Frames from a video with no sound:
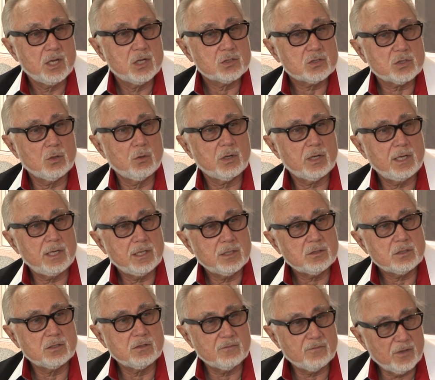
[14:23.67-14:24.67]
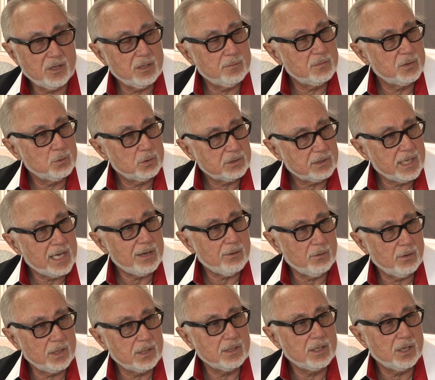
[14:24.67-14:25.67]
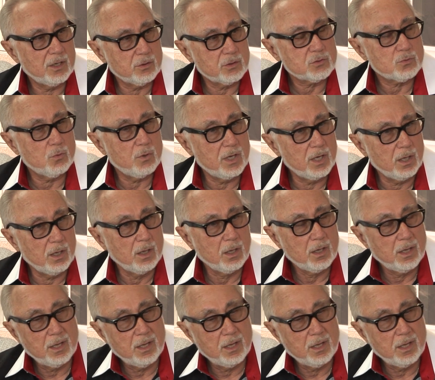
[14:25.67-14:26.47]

So we're getting into development with that right now as well.